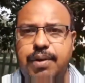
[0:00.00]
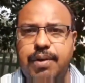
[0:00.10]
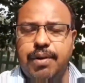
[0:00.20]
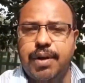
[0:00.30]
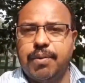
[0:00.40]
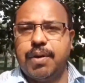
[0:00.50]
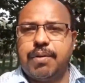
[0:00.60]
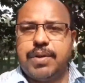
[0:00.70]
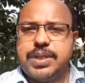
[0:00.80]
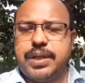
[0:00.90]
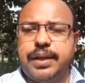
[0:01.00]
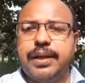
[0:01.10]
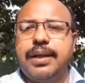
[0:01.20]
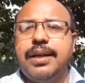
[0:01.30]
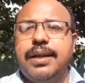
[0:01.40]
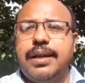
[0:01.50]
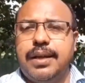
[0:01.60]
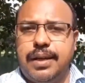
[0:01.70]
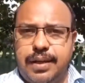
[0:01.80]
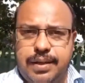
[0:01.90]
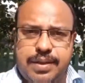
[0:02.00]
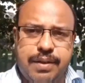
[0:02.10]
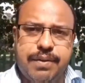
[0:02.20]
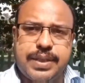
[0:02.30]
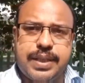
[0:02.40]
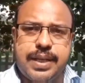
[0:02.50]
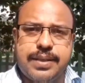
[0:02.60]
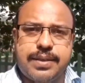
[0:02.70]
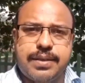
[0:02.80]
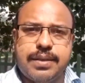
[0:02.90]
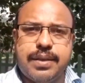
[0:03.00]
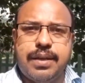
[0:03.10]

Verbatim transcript: or you are watching a TV series.